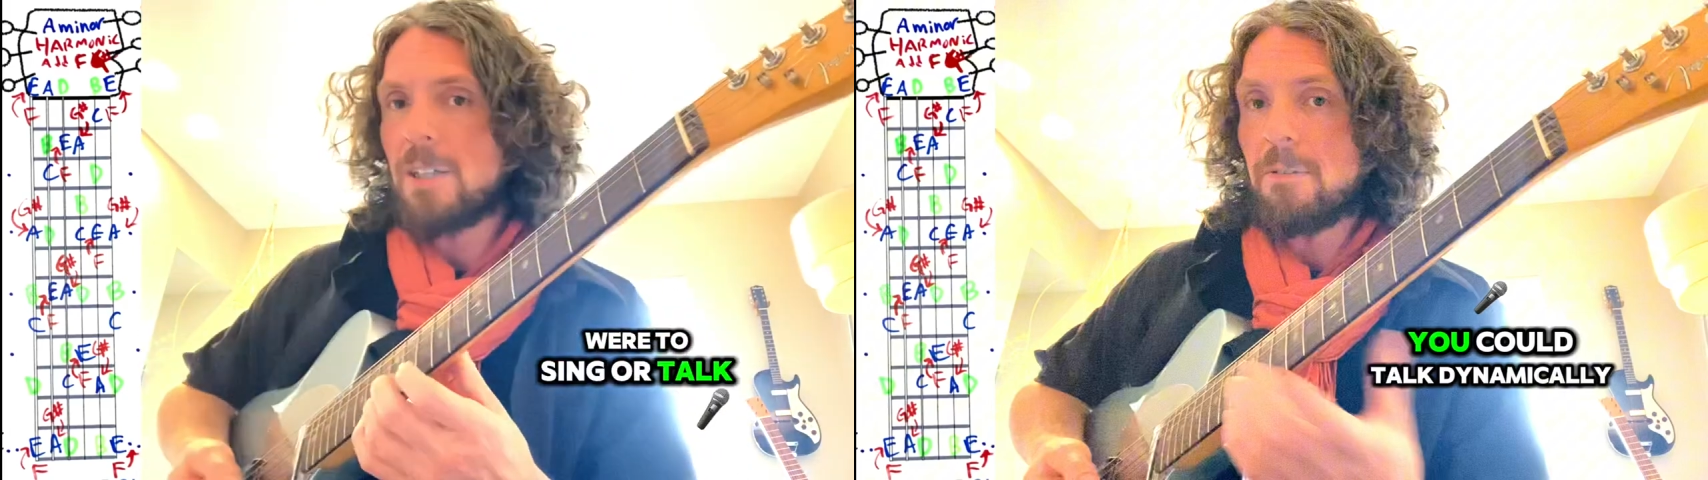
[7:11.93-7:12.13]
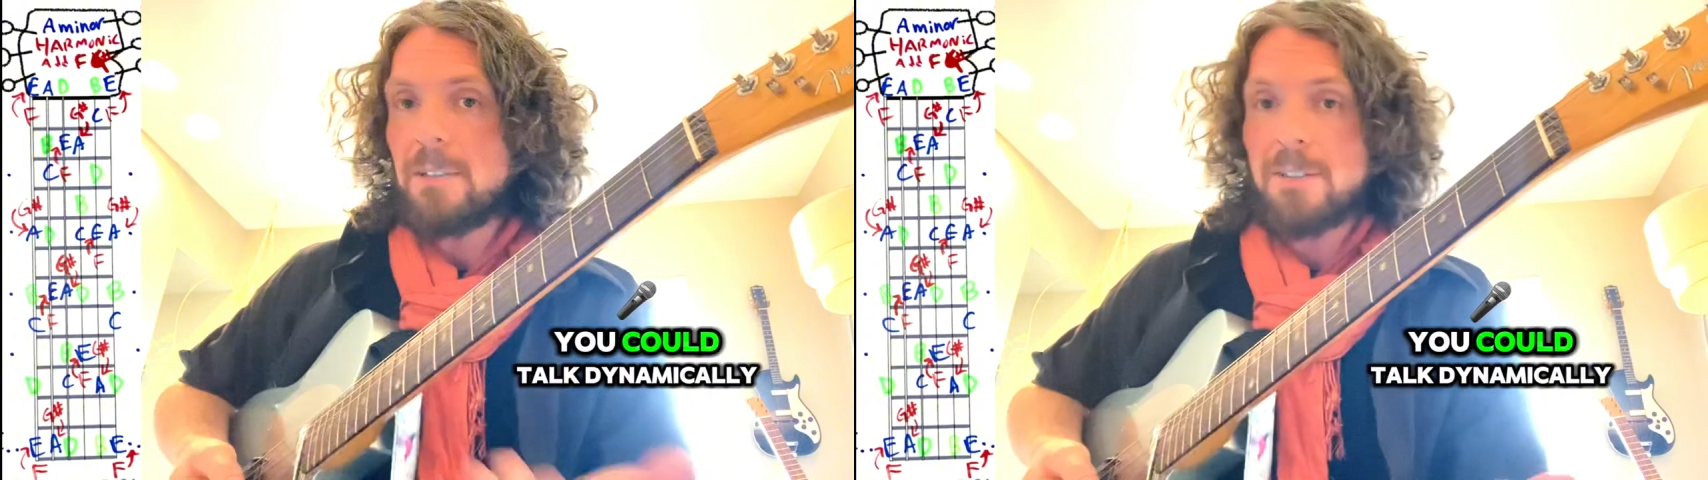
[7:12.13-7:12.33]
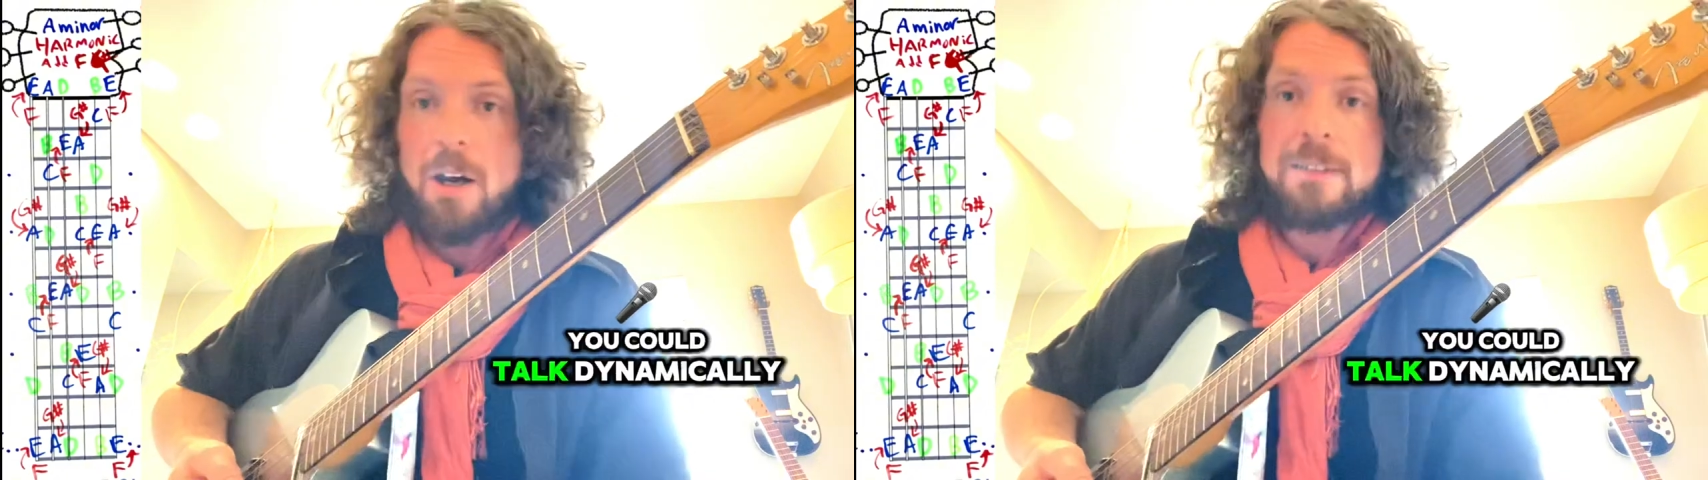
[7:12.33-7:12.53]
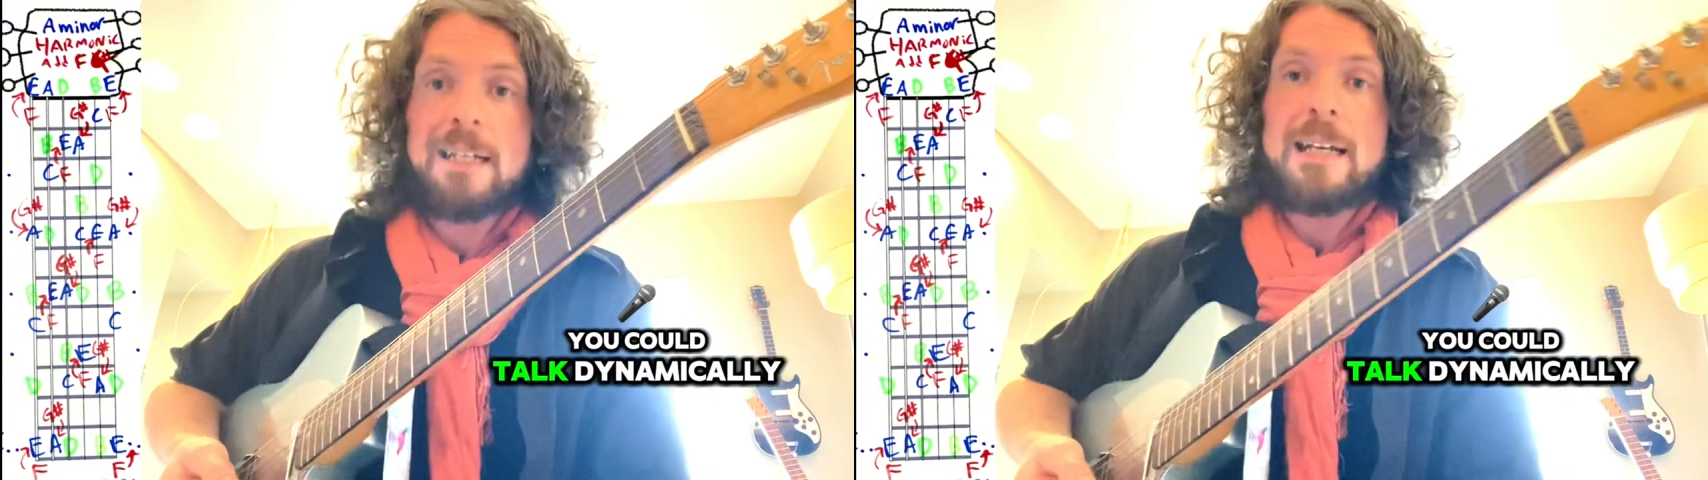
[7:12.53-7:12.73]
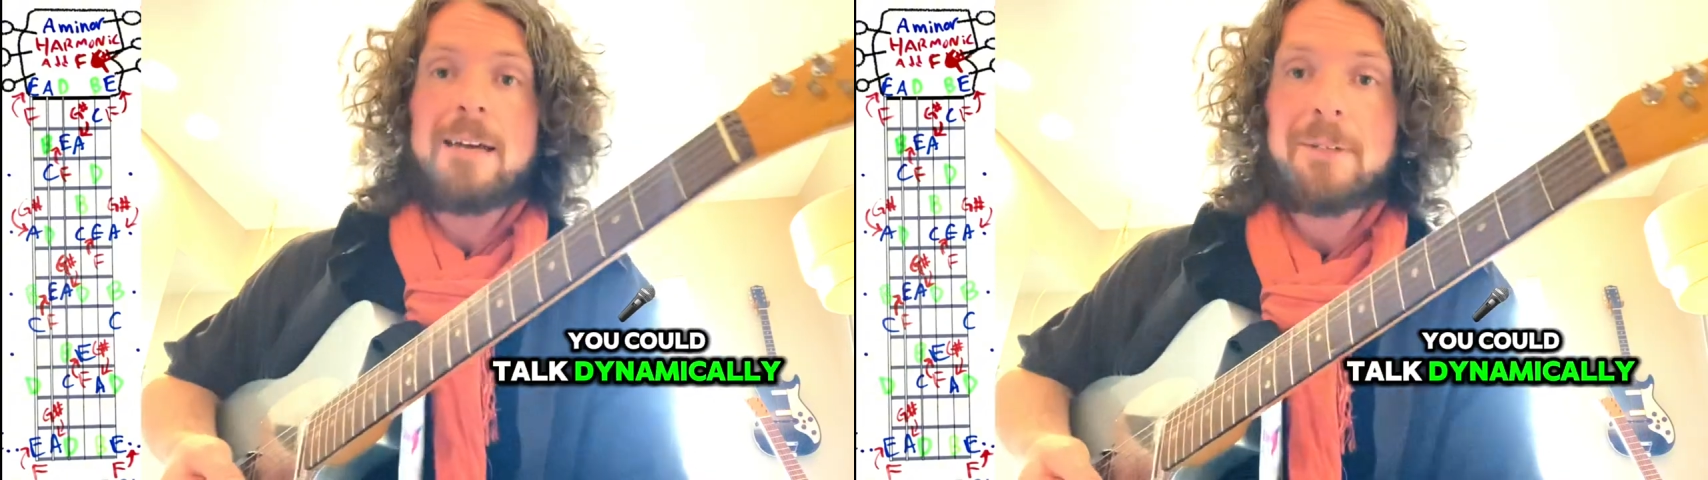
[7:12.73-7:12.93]
you could talk
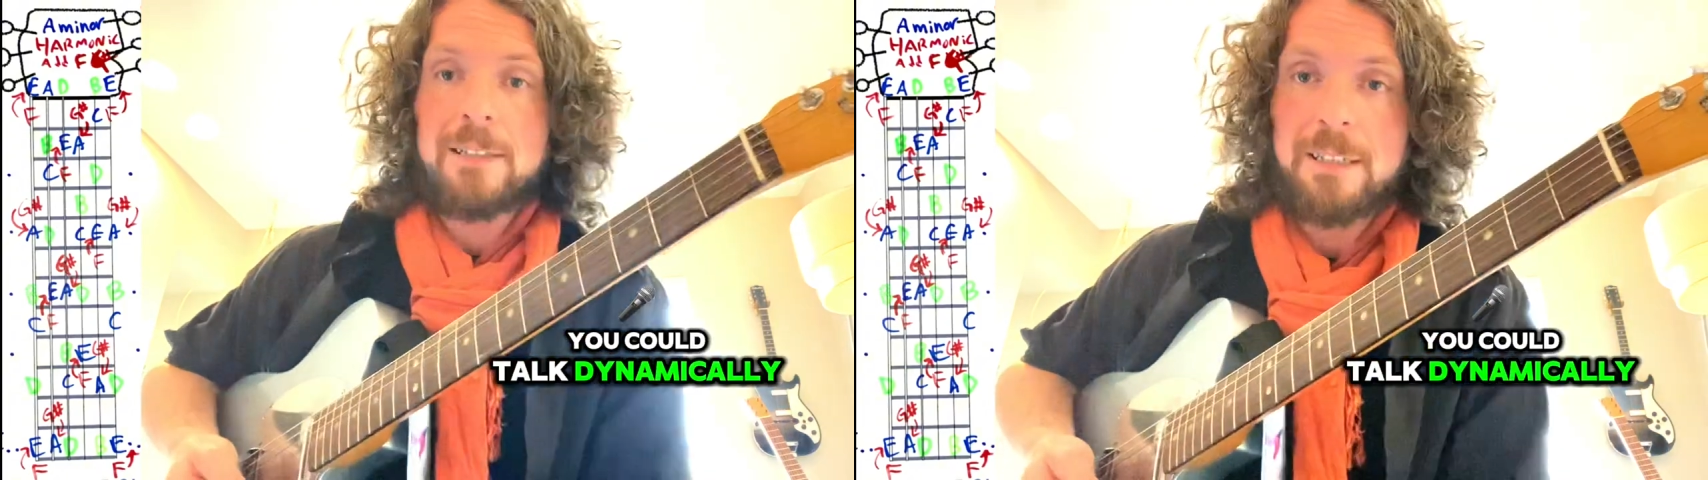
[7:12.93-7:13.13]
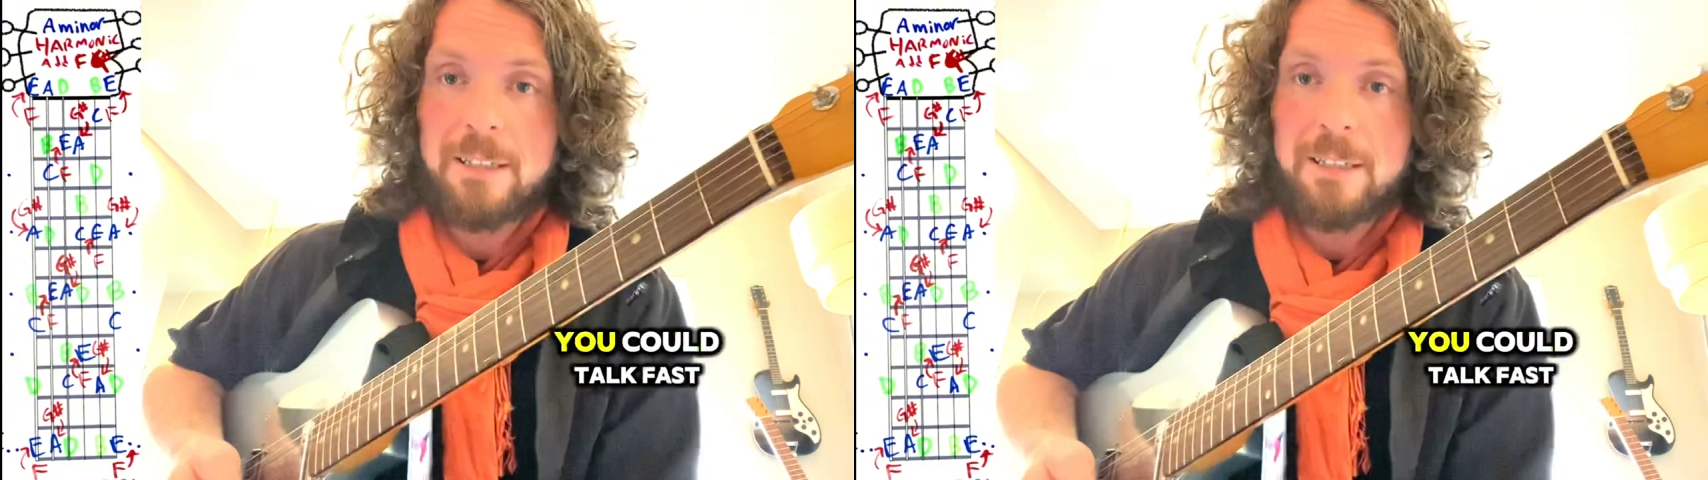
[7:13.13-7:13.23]
dynamically.